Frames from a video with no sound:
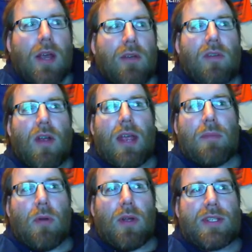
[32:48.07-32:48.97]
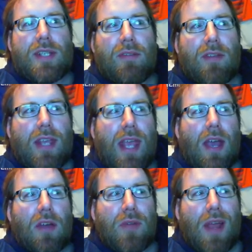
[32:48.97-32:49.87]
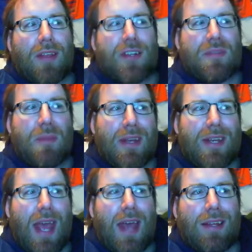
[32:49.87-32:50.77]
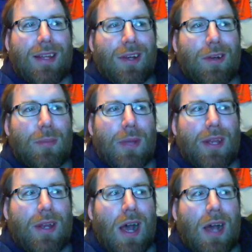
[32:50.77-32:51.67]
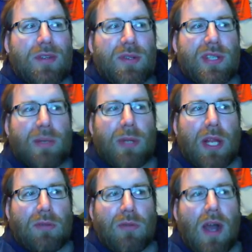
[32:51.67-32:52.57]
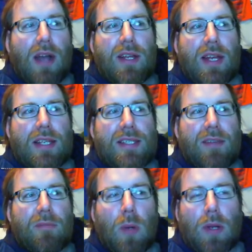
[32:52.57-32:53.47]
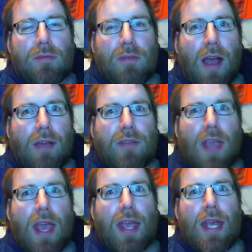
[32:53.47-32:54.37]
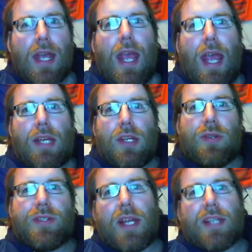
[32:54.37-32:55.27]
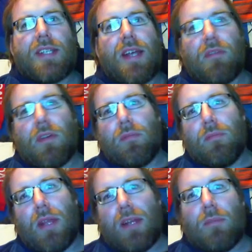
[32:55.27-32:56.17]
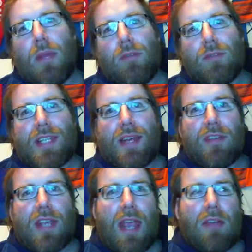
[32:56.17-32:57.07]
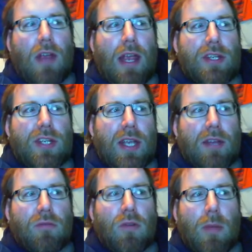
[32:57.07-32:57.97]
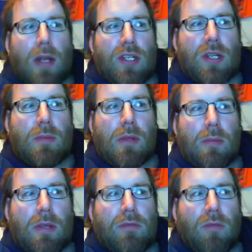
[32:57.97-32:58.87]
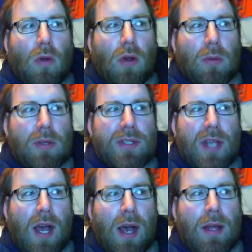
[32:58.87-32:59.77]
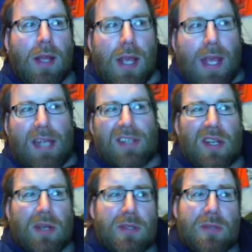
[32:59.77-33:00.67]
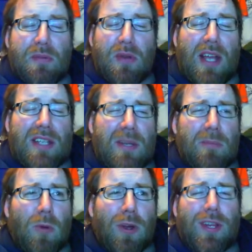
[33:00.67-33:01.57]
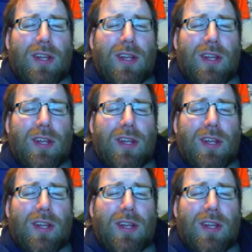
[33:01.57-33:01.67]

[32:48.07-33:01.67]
for eight point seven K, I'd rather spend down a little bit onto someone like Rondon at seven point five K and use that seven mid mid seven K range again for my G P P forwards. Uh, in terms of Perez, I more than